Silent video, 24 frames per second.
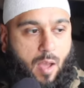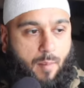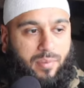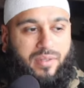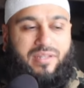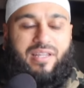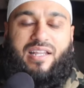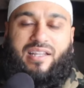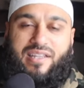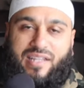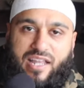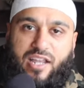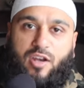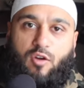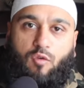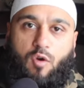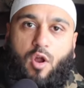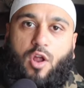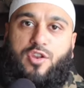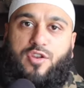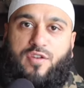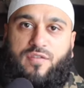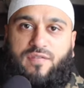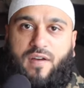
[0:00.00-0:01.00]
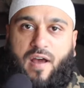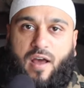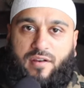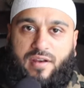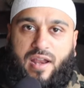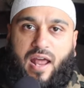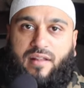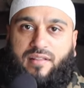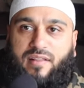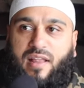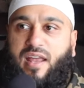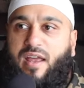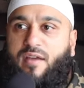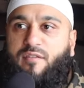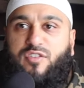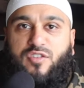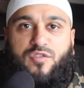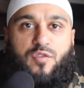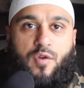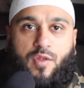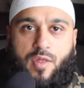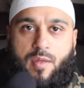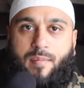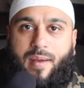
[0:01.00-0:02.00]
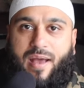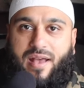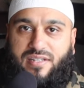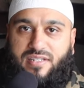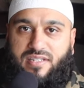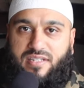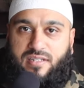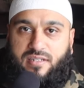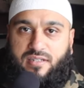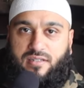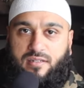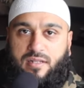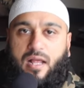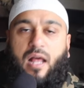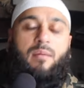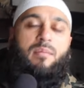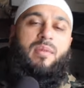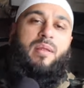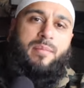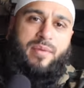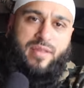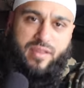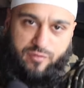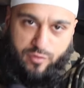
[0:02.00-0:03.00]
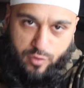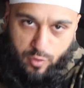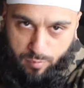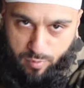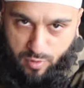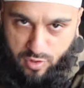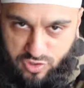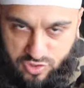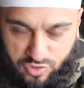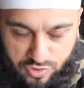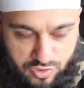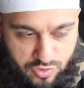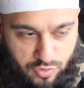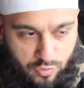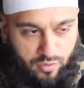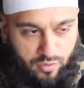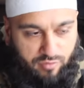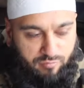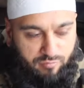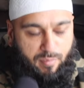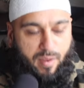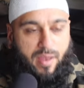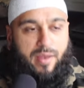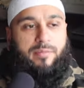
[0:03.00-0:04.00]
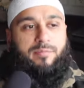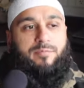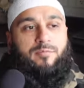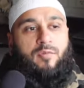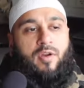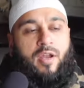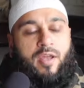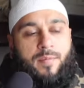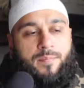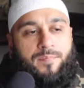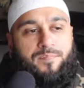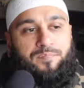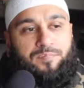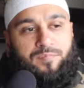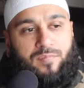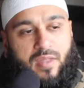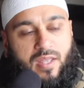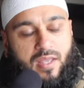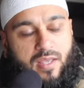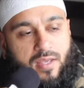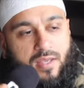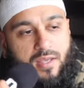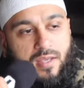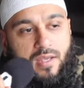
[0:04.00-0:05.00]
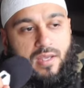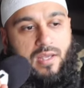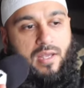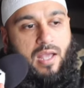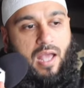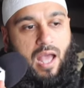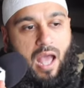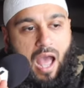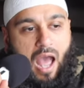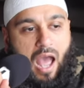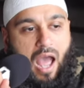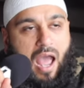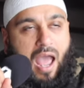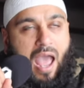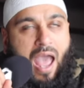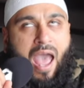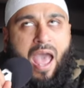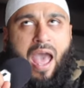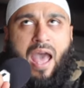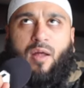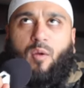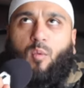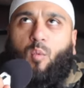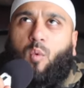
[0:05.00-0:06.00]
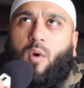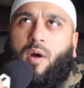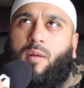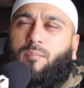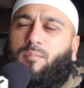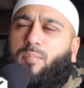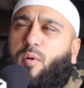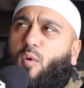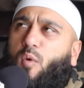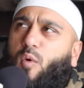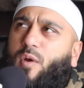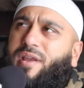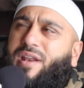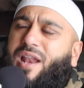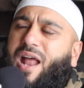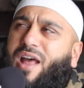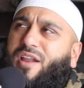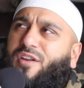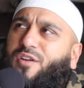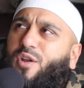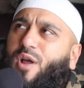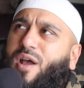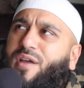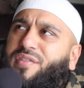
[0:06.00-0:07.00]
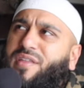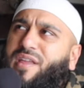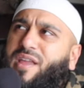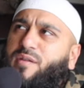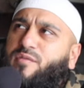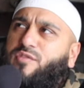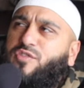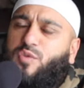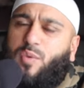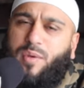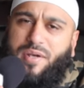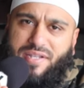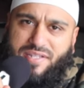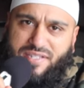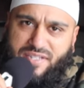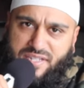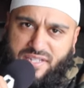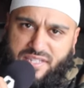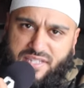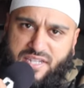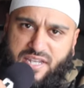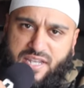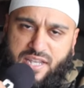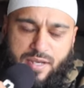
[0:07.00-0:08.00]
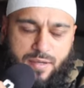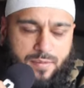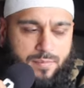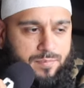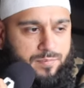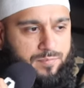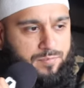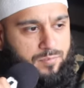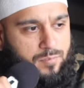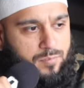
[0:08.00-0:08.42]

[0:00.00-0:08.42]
But then later on you found out that it was for the best. Um, let me give you a personal story of mine, right? at one point, I don't know, I think it was 2016.